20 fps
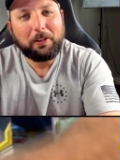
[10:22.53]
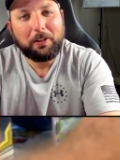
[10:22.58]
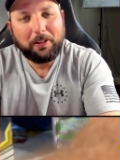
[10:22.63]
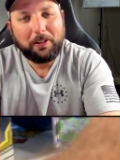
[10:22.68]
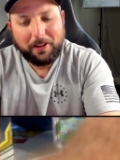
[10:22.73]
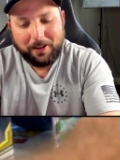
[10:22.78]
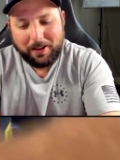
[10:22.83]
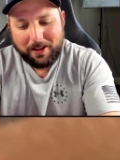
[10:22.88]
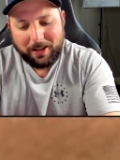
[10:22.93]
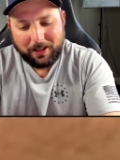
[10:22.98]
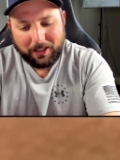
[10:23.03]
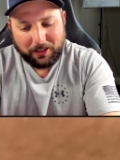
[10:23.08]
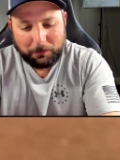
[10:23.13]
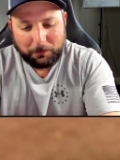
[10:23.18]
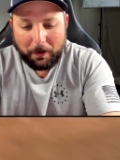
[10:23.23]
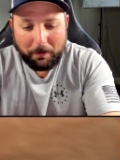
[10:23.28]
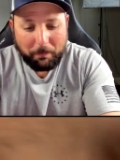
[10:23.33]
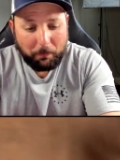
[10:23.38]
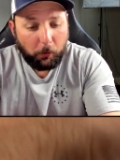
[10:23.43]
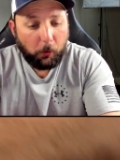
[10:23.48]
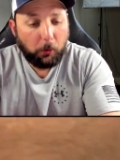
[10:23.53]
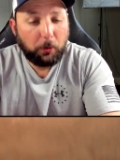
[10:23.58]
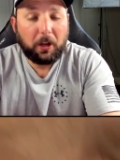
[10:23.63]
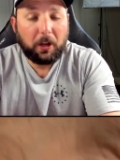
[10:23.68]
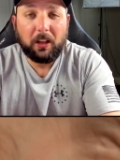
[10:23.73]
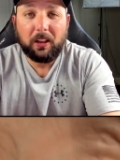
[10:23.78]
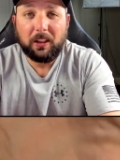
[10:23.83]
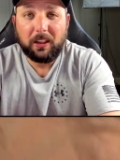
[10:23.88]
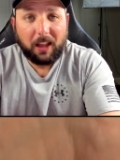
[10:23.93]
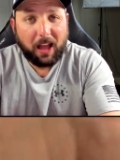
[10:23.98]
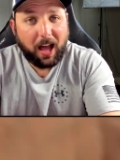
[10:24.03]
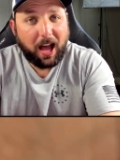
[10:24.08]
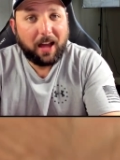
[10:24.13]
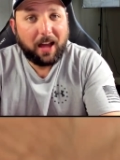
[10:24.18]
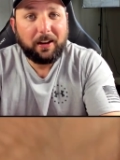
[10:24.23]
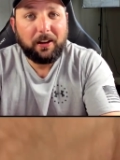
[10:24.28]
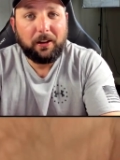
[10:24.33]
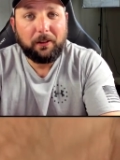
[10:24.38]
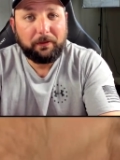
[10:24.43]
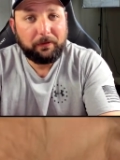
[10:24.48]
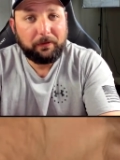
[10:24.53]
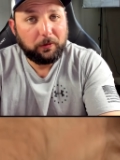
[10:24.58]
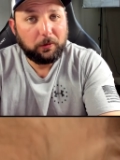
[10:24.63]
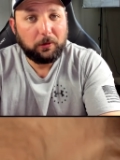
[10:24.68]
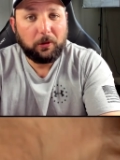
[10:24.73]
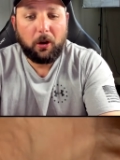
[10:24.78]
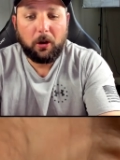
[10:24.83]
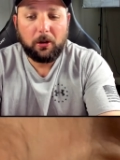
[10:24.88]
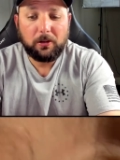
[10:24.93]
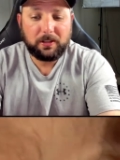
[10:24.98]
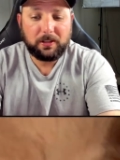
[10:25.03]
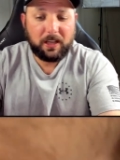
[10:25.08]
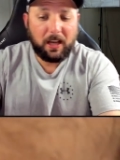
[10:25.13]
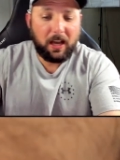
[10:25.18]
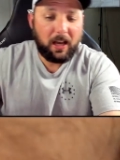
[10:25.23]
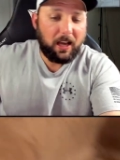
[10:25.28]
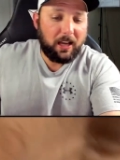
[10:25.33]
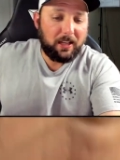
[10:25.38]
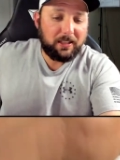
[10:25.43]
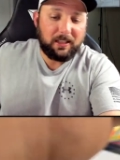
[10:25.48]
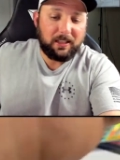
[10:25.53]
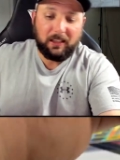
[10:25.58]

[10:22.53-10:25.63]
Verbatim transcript: Because we pulled a lot of full arts, guys.